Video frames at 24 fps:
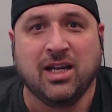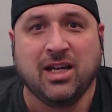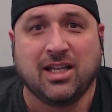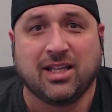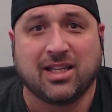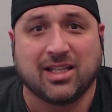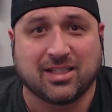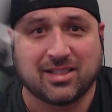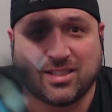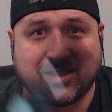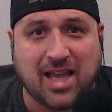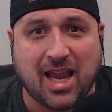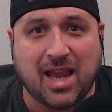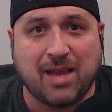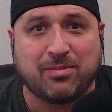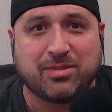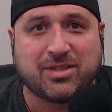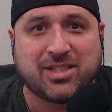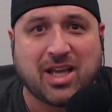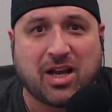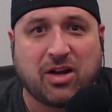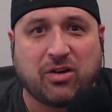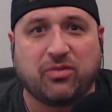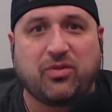the same
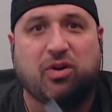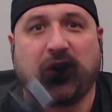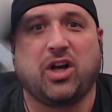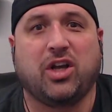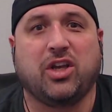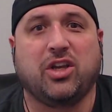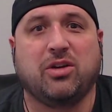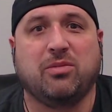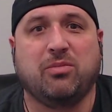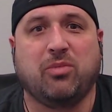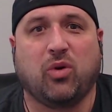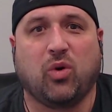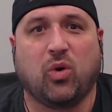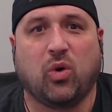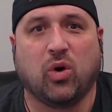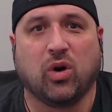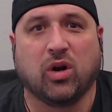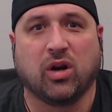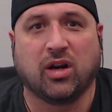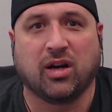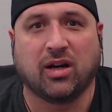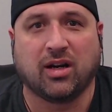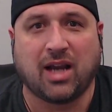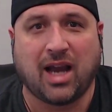sound volume
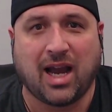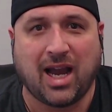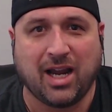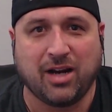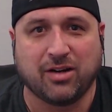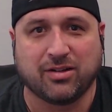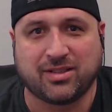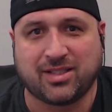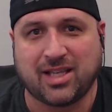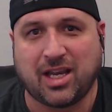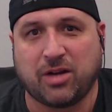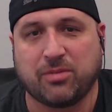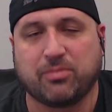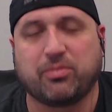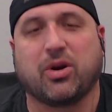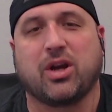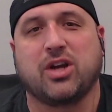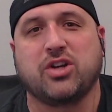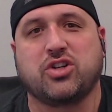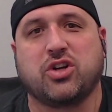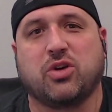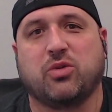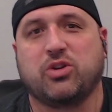or higher sound pressure,